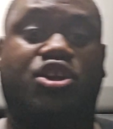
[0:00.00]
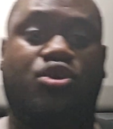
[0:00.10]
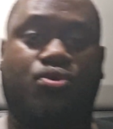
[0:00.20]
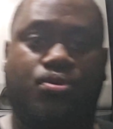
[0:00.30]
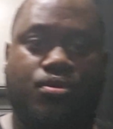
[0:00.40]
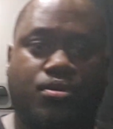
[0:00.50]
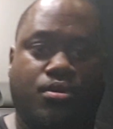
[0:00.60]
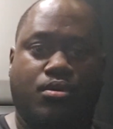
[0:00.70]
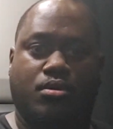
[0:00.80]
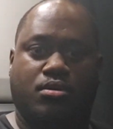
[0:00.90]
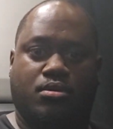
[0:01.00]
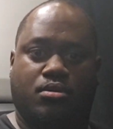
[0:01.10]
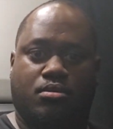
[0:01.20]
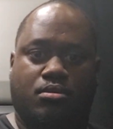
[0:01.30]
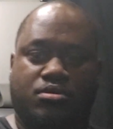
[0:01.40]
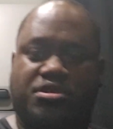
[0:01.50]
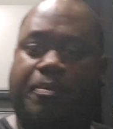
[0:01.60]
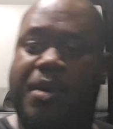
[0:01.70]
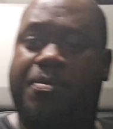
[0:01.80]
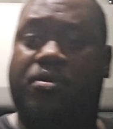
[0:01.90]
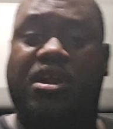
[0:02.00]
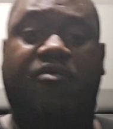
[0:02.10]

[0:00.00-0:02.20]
of you. Some people,